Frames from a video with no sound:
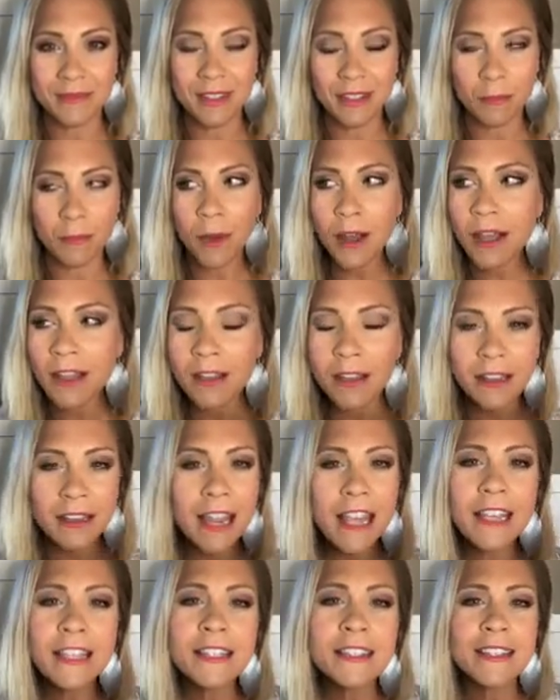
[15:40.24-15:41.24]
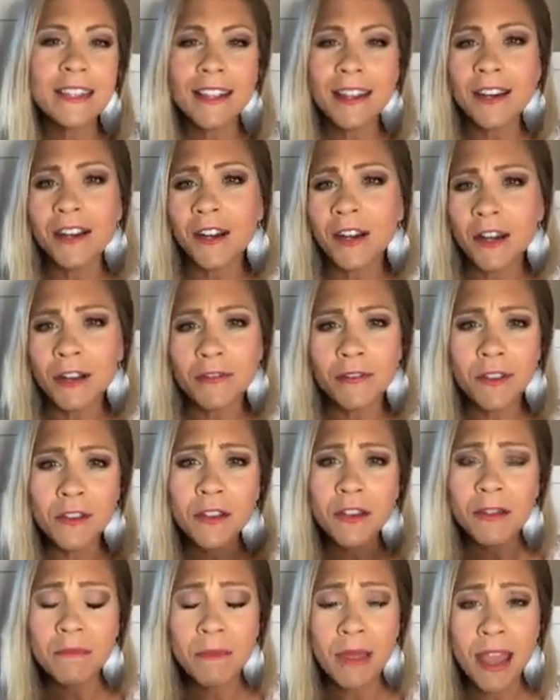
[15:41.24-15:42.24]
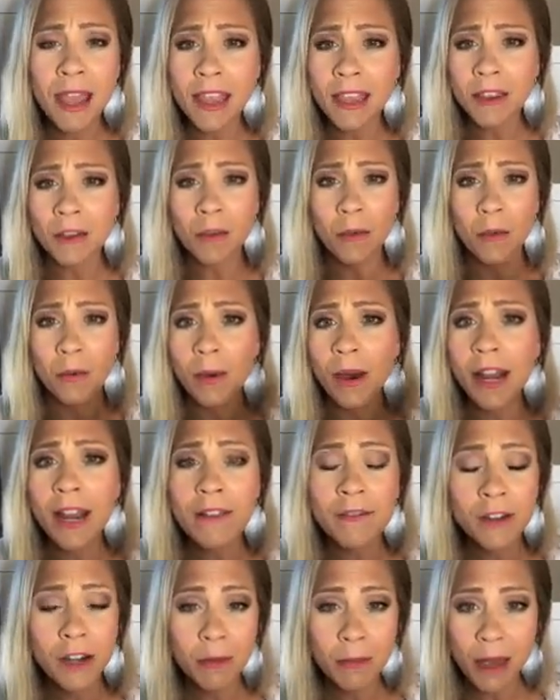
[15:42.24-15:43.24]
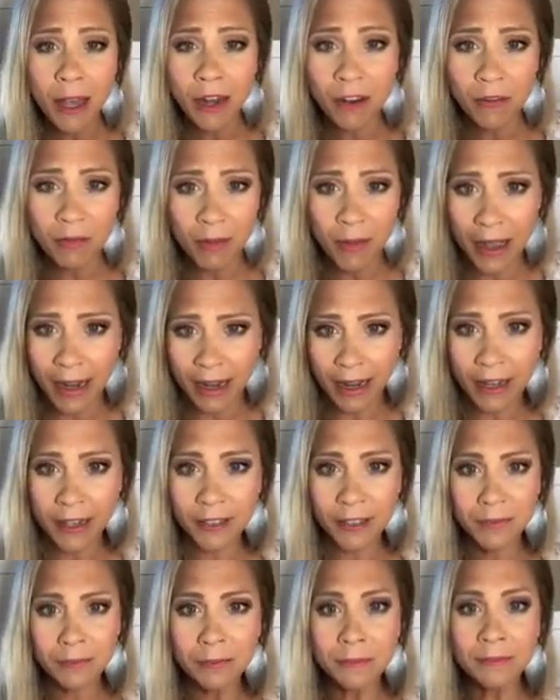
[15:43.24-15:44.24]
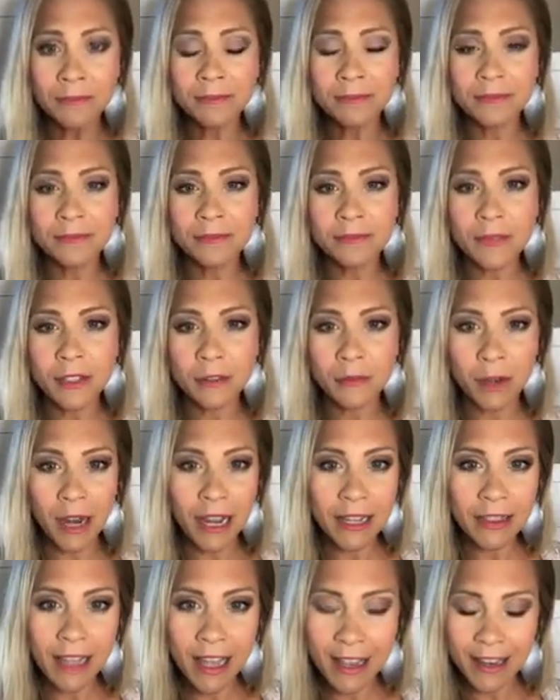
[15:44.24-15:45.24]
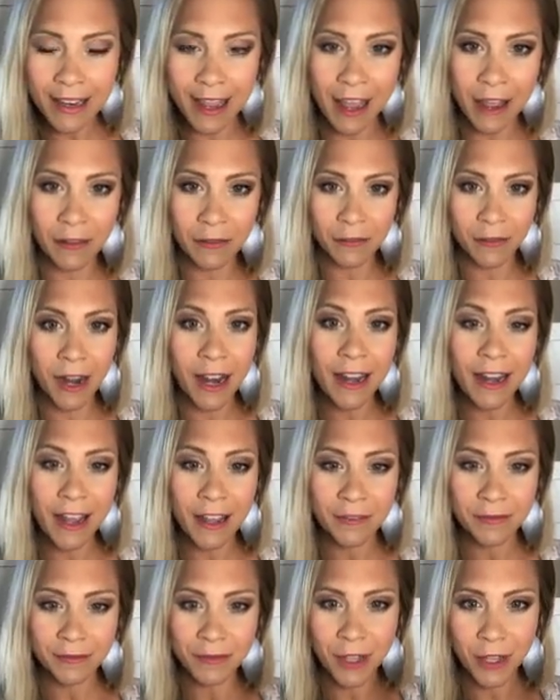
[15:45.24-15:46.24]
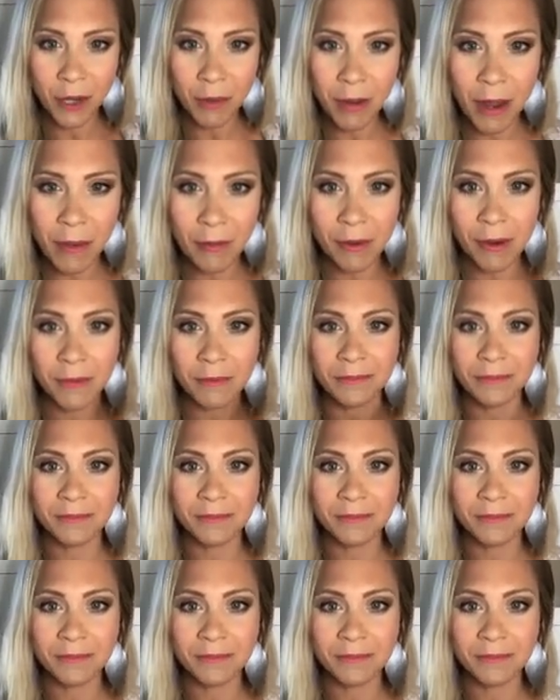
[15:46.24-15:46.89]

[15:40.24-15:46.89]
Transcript: What next year, if you can make whatever amount of money, write that down right now on your paper.